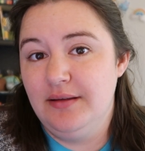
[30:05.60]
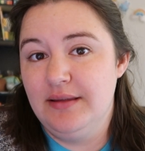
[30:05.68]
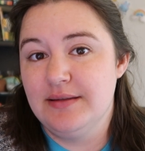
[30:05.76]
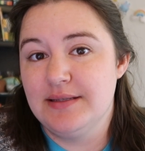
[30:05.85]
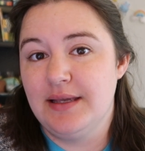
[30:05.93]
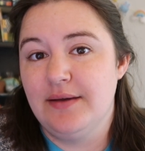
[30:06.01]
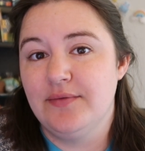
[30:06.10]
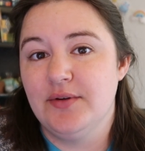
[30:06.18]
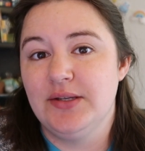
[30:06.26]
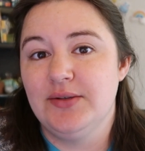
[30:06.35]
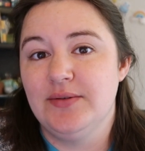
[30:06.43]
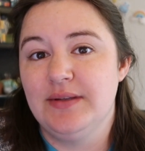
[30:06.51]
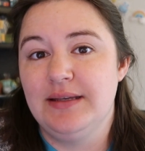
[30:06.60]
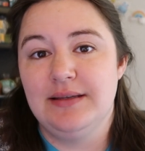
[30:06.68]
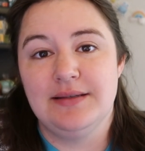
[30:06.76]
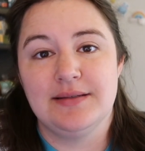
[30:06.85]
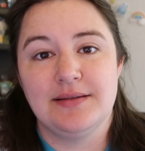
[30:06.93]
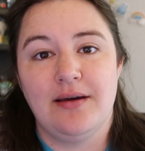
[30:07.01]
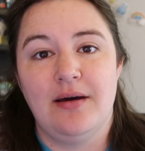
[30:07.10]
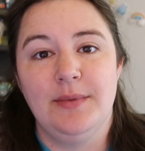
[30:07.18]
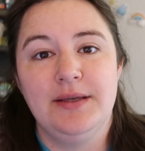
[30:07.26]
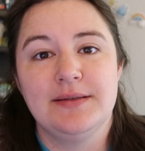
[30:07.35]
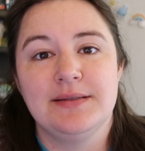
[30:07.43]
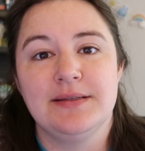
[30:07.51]
and this afternoon is
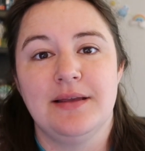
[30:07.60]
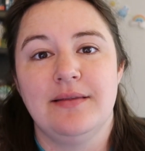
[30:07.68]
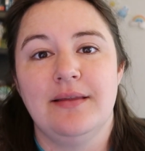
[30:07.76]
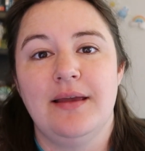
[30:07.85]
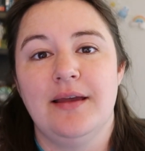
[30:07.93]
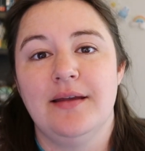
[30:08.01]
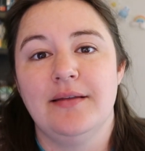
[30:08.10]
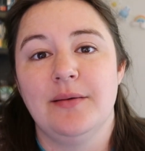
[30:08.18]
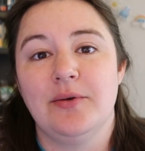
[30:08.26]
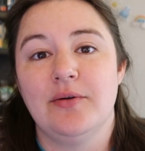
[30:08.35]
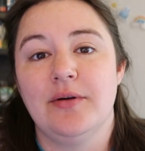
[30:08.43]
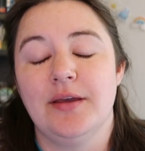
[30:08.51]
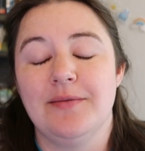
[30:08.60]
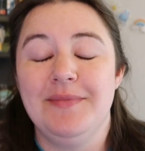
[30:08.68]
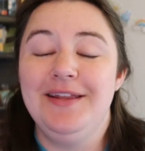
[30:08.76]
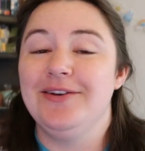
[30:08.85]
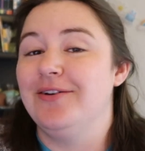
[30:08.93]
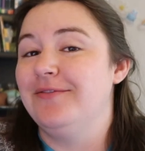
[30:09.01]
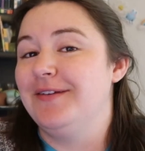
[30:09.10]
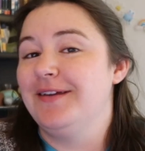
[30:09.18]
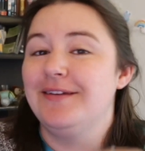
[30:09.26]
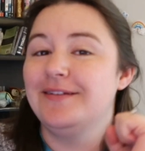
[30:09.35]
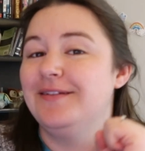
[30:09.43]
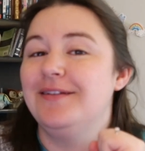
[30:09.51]
comics, and then I'm going mini
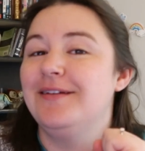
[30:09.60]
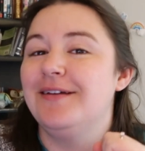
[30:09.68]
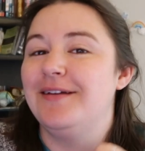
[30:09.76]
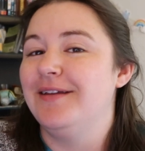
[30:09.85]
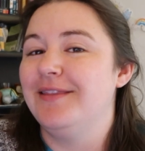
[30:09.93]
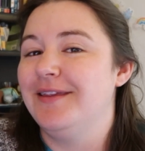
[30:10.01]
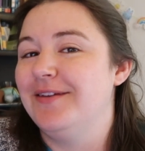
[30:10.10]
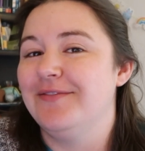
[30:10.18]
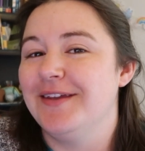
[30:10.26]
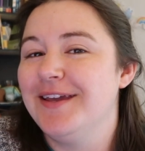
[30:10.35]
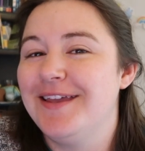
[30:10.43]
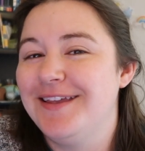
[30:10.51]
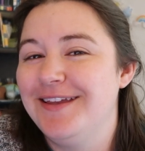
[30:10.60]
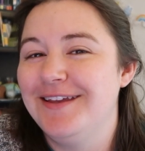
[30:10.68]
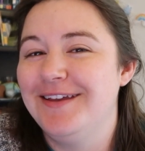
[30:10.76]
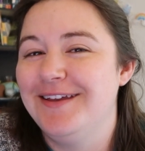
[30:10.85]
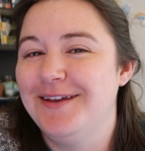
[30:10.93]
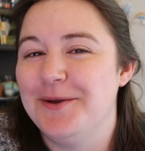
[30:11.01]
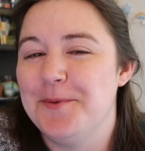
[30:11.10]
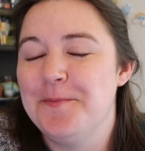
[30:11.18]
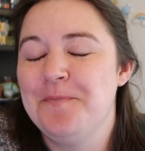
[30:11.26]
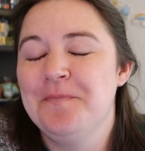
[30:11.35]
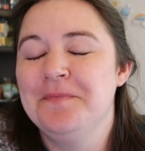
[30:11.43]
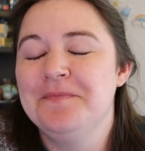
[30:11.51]
golfing in the evening.
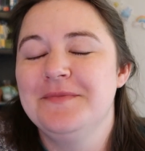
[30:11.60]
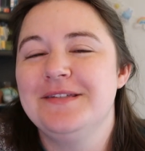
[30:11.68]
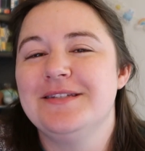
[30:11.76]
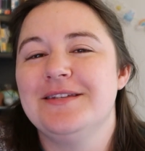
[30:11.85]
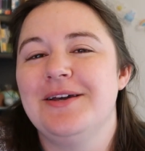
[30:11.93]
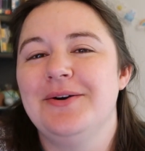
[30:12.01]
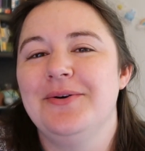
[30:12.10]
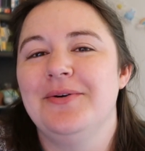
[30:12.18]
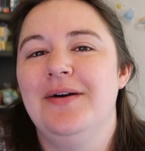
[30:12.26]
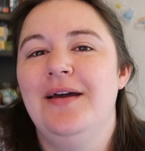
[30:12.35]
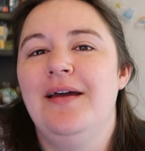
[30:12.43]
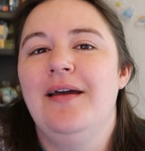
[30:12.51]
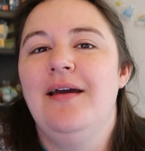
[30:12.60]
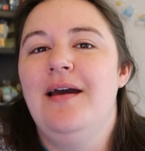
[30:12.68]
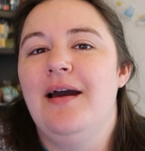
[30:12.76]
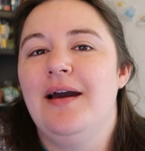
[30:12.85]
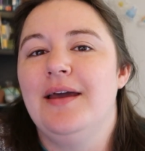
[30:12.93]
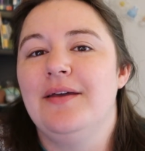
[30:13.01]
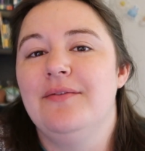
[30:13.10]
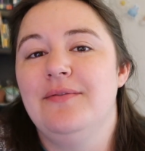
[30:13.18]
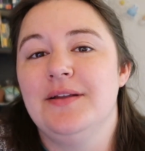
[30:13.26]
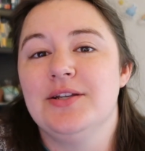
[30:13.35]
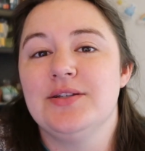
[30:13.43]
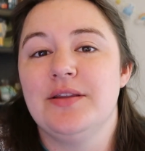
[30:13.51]
So I have
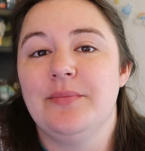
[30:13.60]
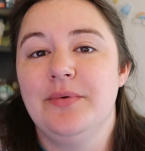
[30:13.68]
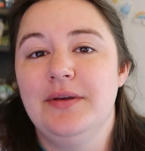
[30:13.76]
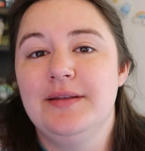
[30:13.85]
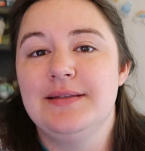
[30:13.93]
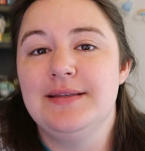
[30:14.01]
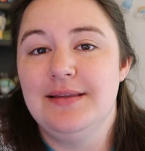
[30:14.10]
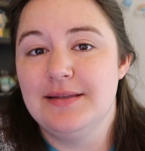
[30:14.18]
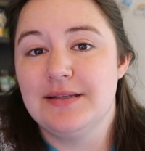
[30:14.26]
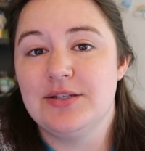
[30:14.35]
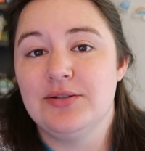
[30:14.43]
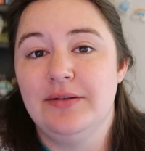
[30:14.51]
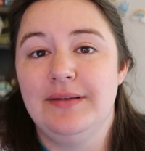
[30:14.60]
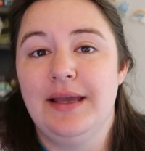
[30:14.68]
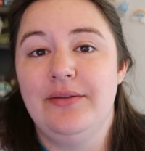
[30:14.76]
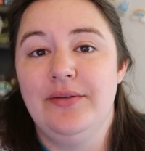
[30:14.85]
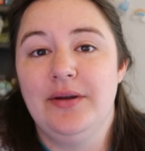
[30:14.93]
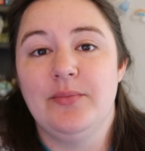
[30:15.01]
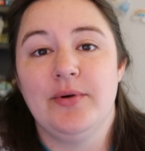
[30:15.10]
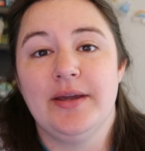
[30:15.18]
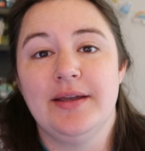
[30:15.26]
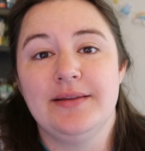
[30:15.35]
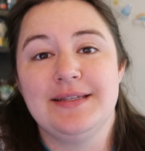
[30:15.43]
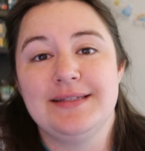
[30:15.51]
finished the print and the digital download. I'm
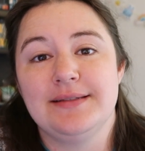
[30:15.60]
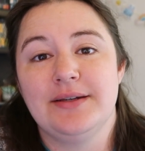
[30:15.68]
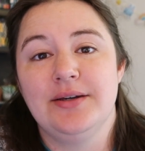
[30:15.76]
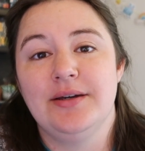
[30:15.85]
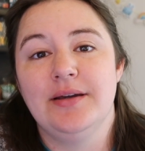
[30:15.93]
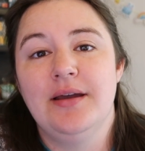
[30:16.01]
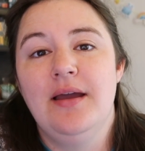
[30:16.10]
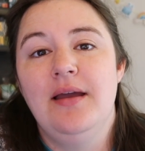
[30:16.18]
working on the sticker,